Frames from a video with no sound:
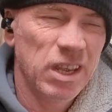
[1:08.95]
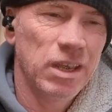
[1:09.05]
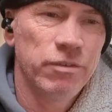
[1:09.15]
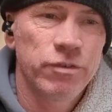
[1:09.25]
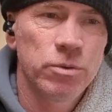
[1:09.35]

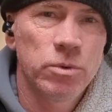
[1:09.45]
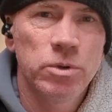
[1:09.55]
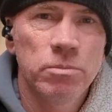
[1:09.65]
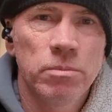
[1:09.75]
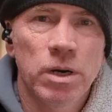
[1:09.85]
if you
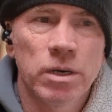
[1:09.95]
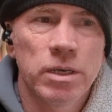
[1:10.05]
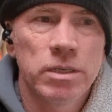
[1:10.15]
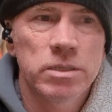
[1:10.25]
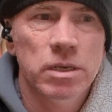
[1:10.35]
wouldn't
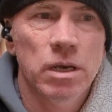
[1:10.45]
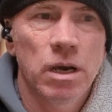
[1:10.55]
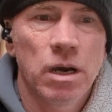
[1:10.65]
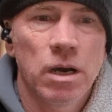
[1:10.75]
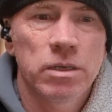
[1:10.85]
mind
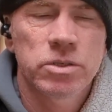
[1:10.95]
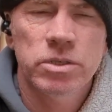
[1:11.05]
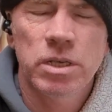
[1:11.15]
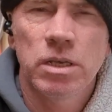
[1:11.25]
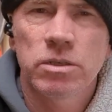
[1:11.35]

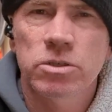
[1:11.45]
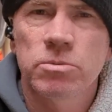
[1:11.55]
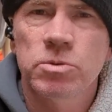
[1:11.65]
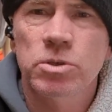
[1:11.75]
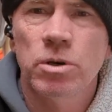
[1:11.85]
just hitting the
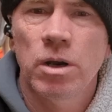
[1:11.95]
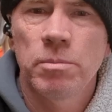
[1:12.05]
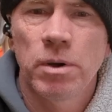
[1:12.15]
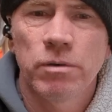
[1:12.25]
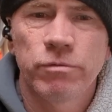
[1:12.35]

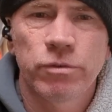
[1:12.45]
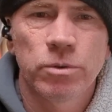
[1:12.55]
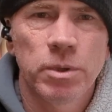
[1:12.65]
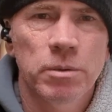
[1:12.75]
subscribe button for me.